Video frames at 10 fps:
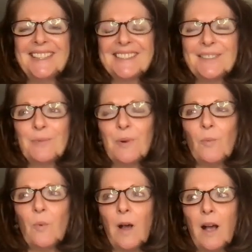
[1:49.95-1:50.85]
So
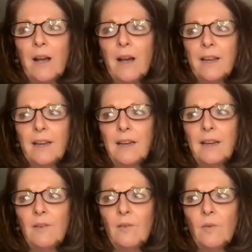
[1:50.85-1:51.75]

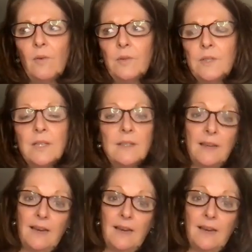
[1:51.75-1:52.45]
I did